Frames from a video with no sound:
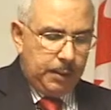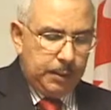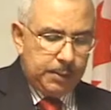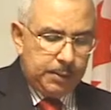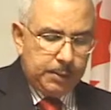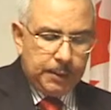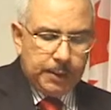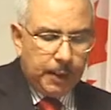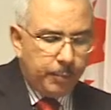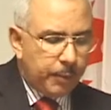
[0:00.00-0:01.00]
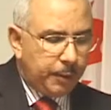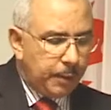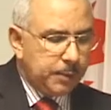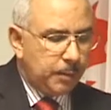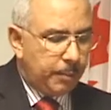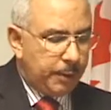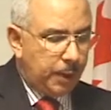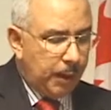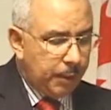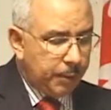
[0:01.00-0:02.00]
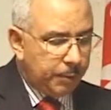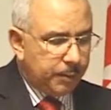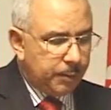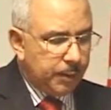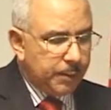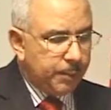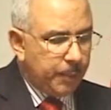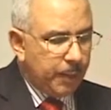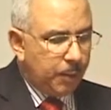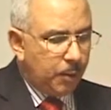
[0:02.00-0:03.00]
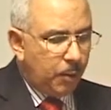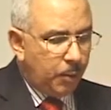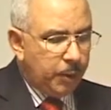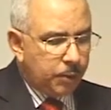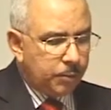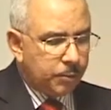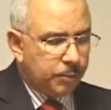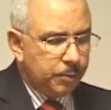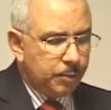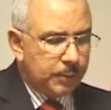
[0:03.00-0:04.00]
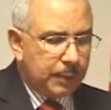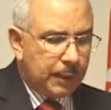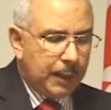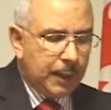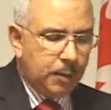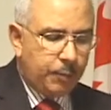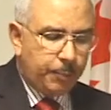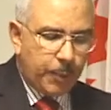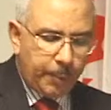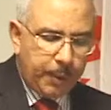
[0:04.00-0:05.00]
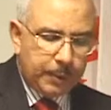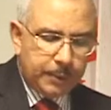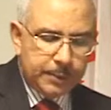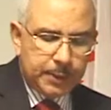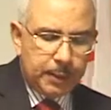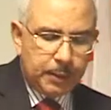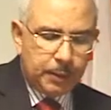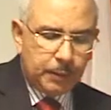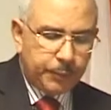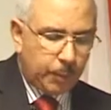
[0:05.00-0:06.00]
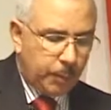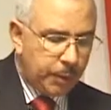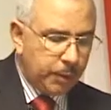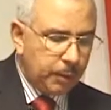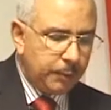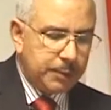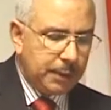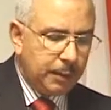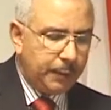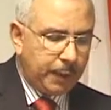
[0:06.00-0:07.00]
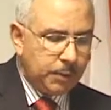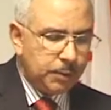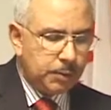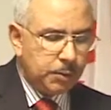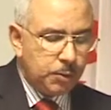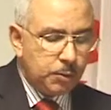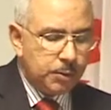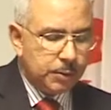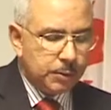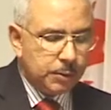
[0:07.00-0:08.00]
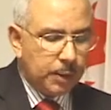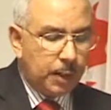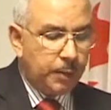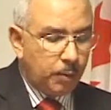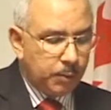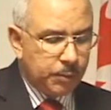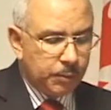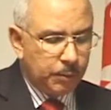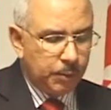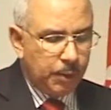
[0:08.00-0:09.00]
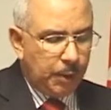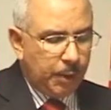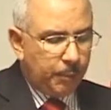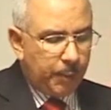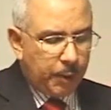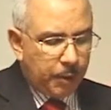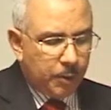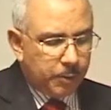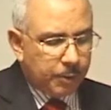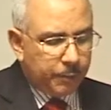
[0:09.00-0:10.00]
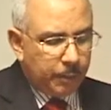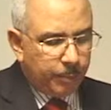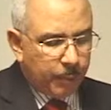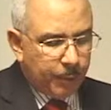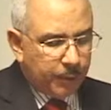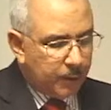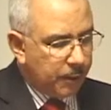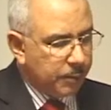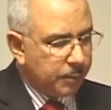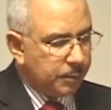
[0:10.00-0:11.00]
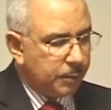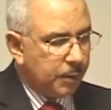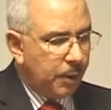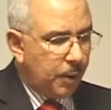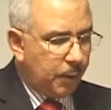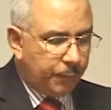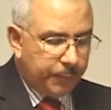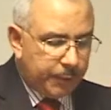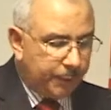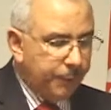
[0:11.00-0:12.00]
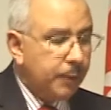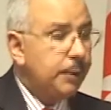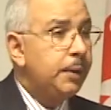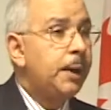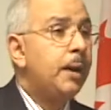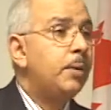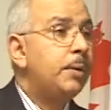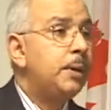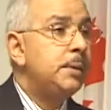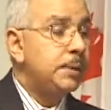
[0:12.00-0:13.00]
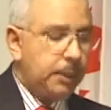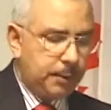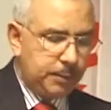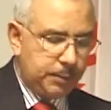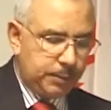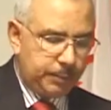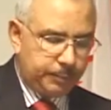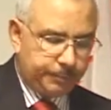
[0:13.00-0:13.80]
This, it can be reasonably argued, is mainly owing to the lack of proper understanding of the work of Islamic financial institutions, and also because of the implementation of different accounting standards.